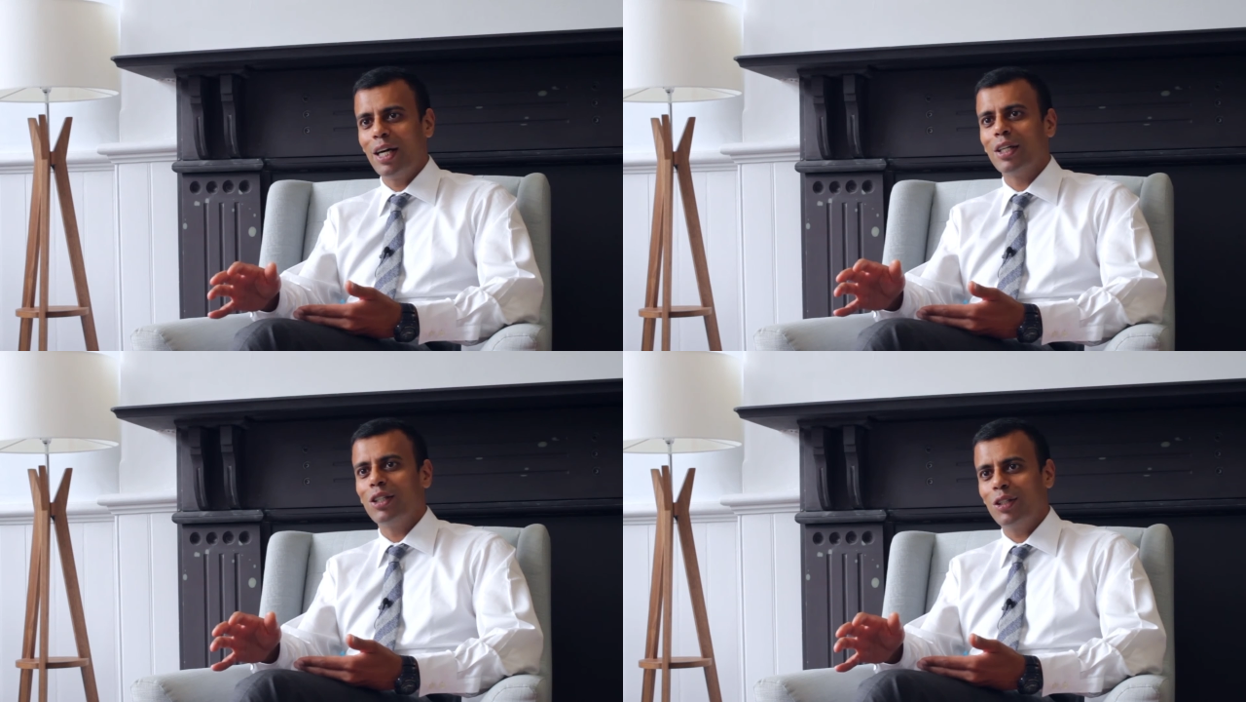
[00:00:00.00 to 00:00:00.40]

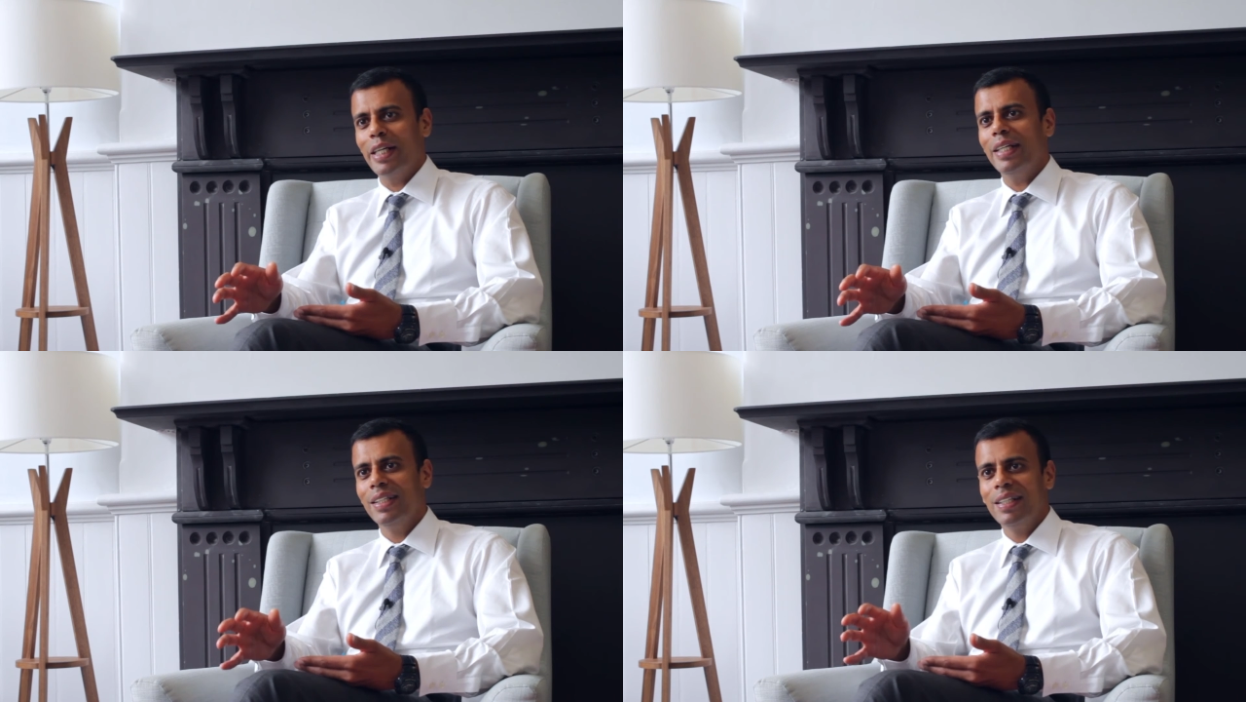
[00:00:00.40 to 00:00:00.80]

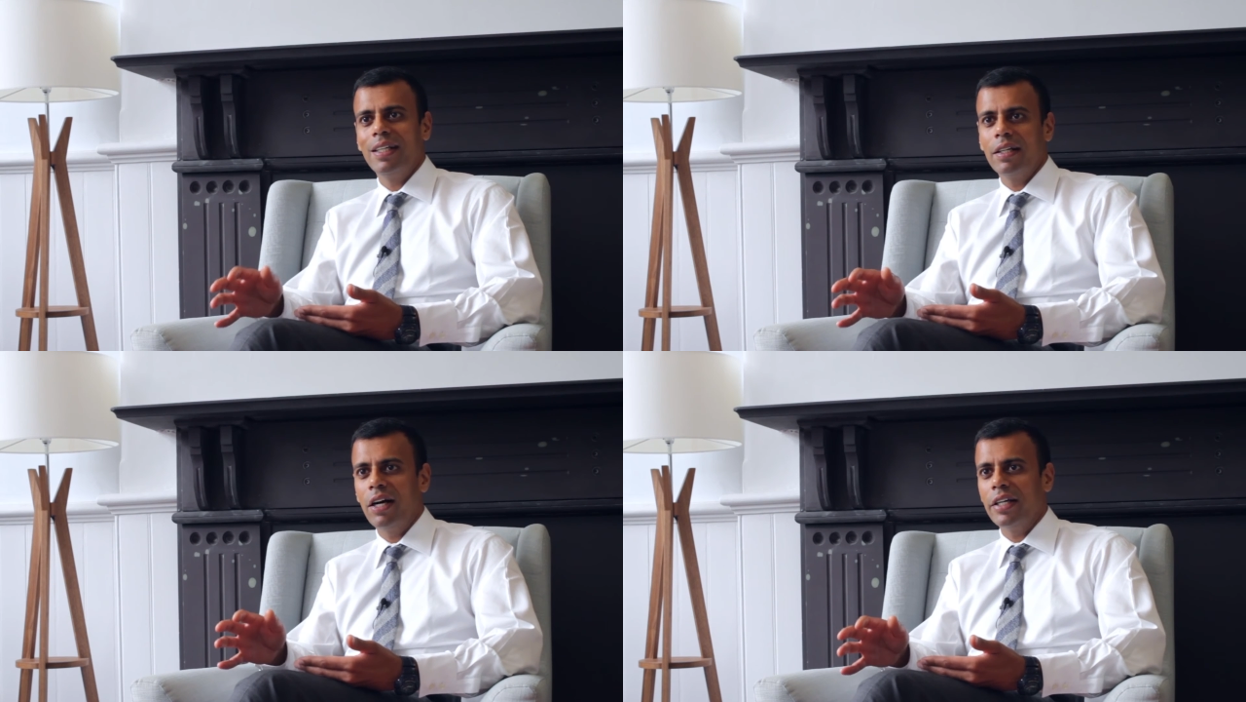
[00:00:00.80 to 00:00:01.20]
country
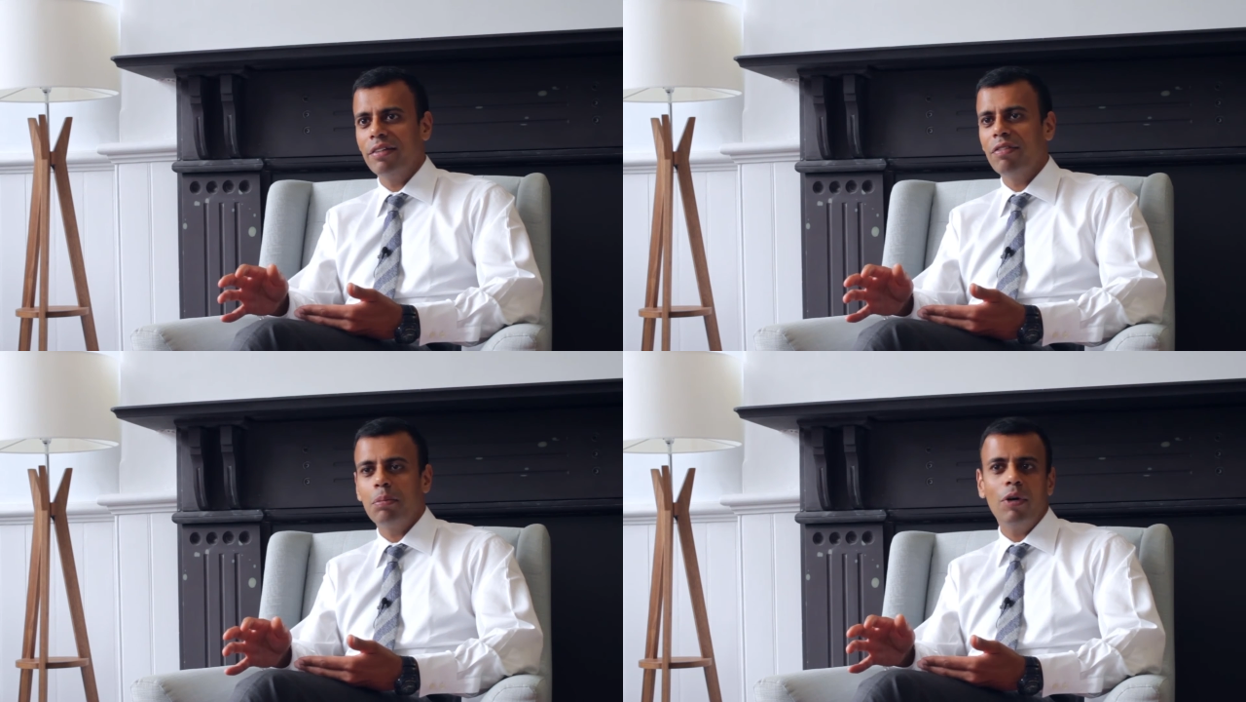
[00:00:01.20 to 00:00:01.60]

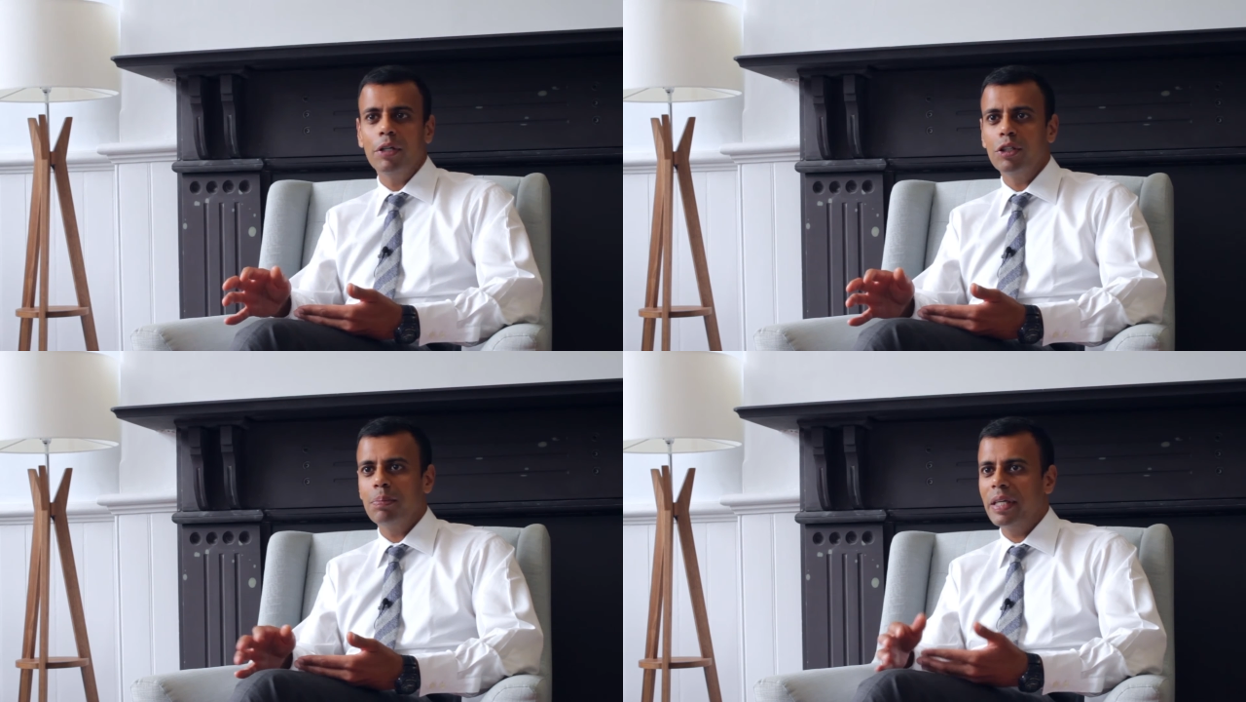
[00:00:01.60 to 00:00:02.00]
kind of
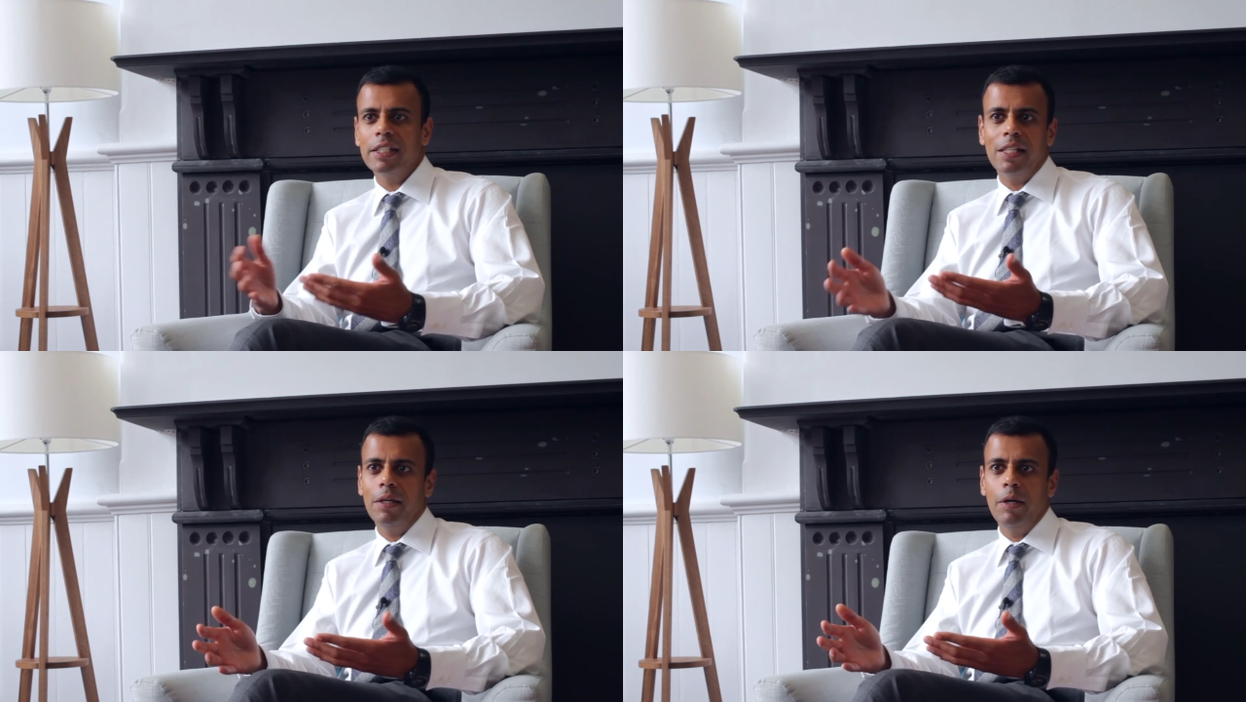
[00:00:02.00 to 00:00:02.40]
approach,
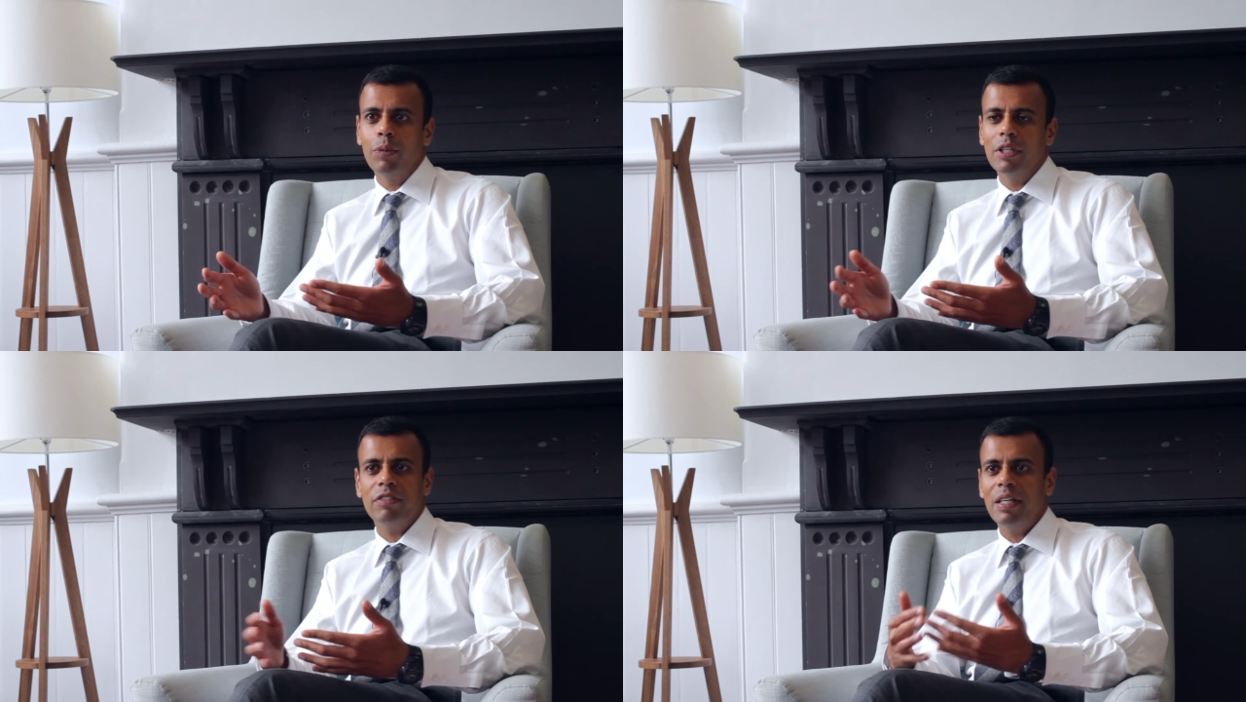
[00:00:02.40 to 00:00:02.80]
because it
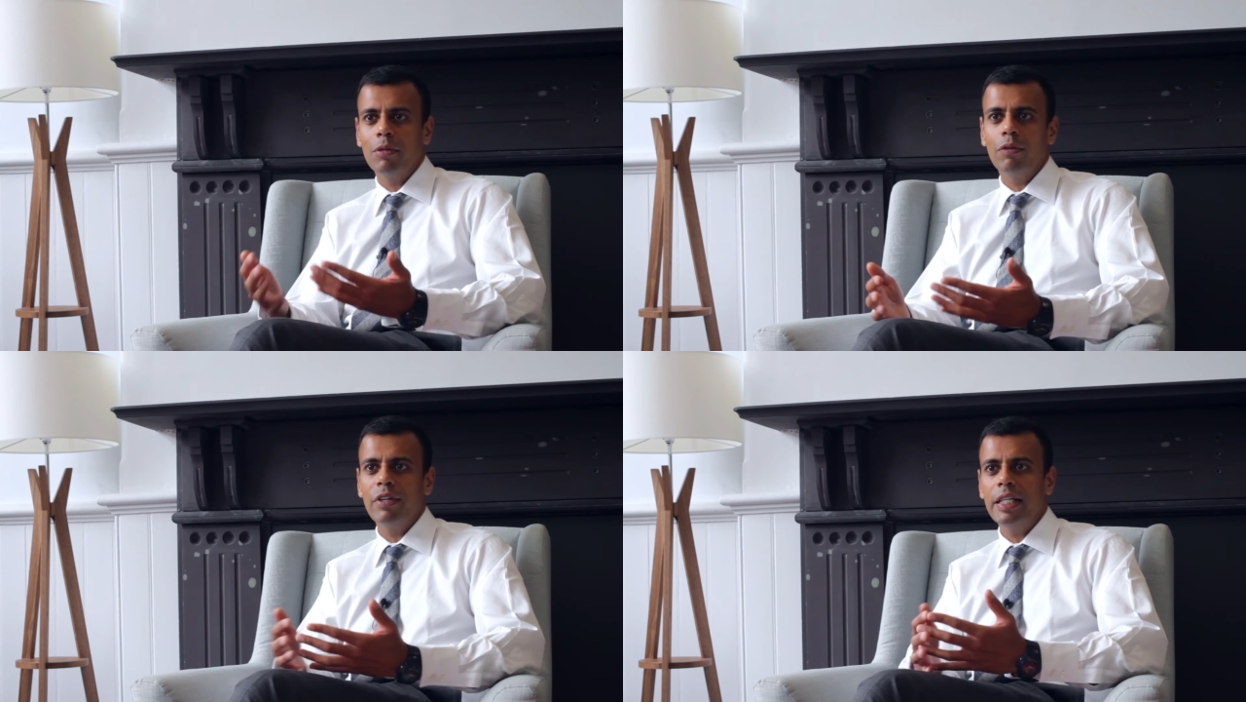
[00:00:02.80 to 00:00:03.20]
would have
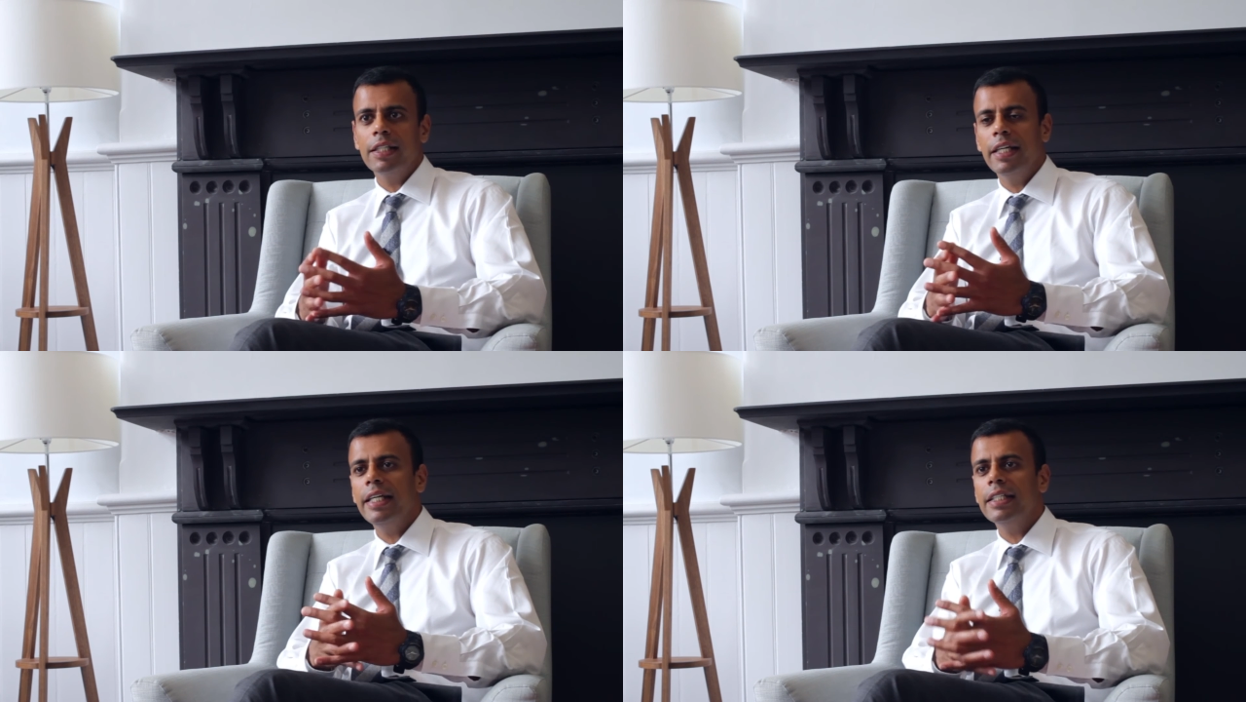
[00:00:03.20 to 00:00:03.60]
seemed
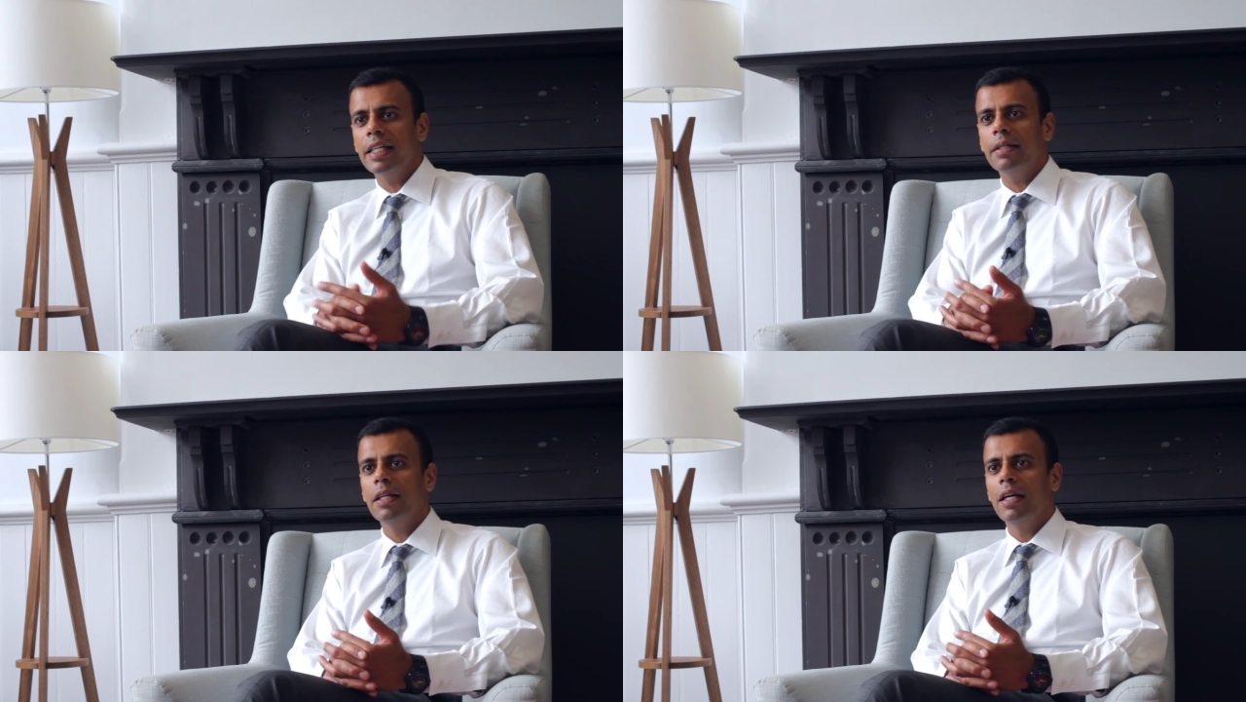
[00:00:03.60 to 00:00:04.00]
obvious and
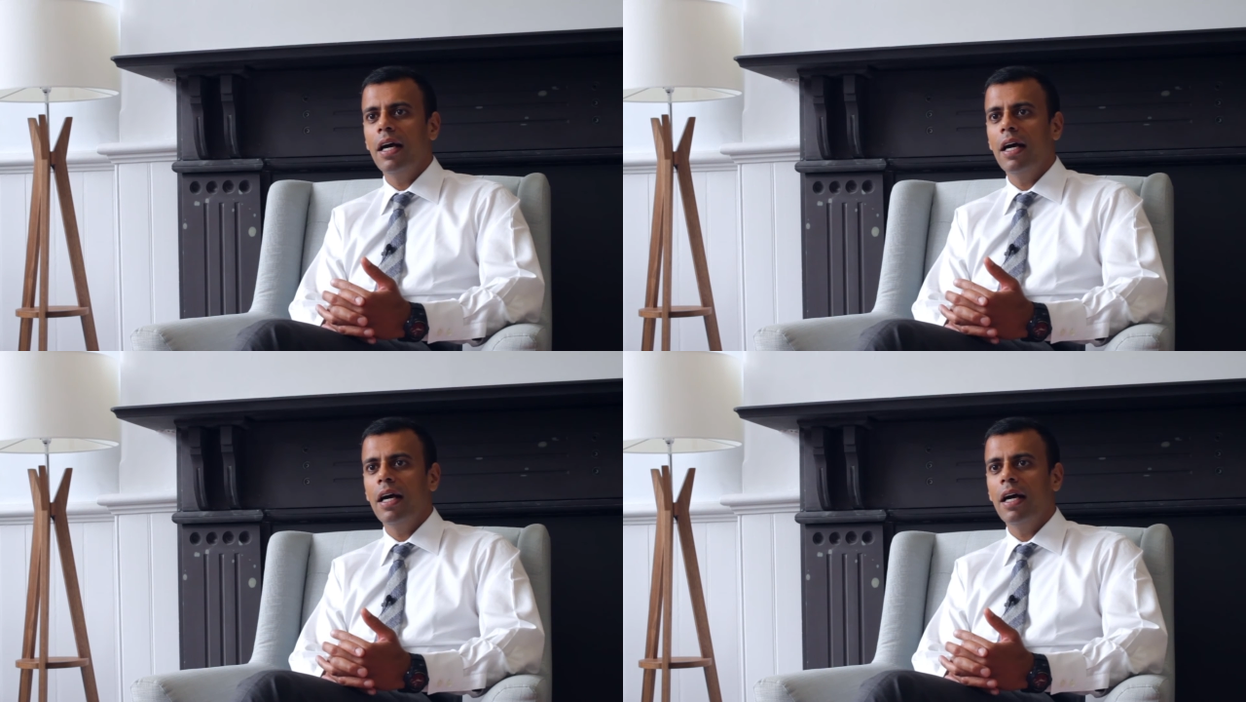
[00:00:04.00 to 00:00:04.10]
easy.